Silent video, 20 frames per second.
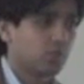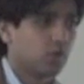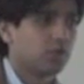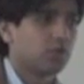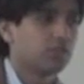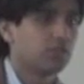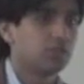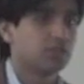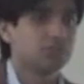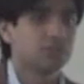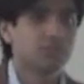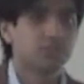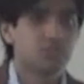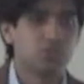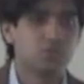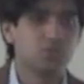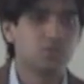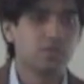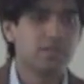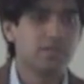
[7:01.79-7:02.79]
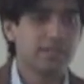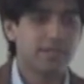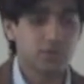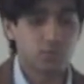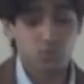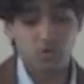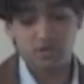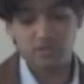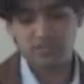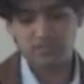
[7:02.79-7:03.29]
you want your users to do,
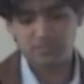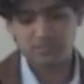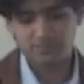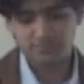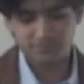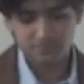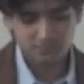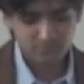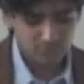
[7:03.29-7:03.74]
it works.